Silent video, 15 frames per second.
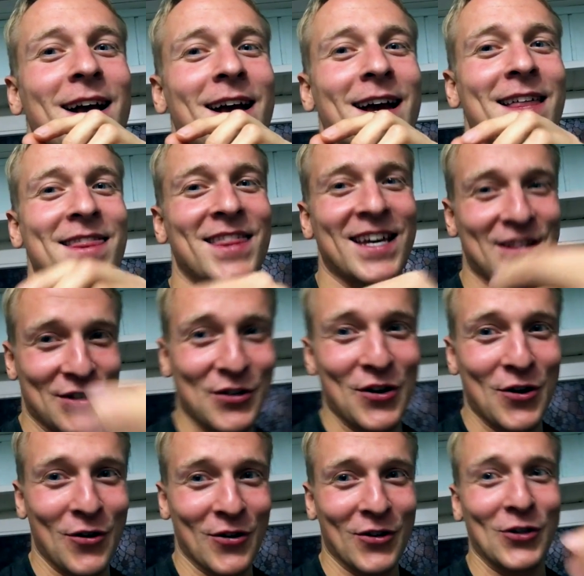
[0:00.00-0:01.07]
and then you
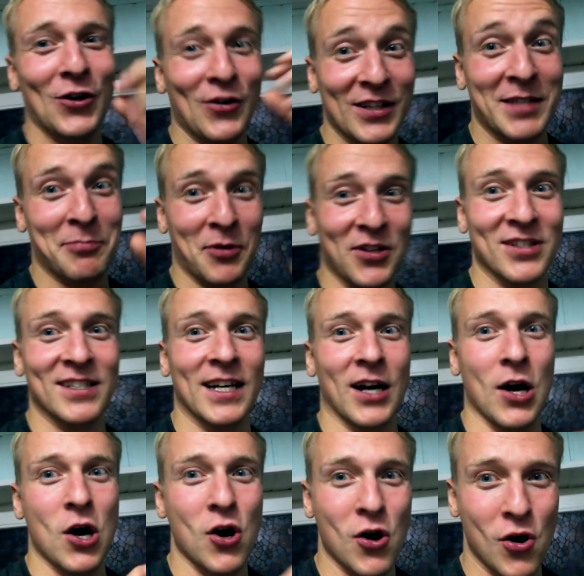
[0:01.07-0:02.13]
know this person's like,
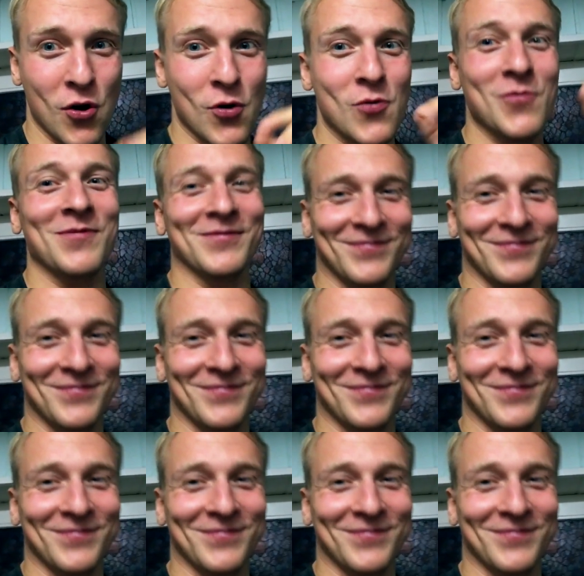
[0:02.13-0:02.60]
oh,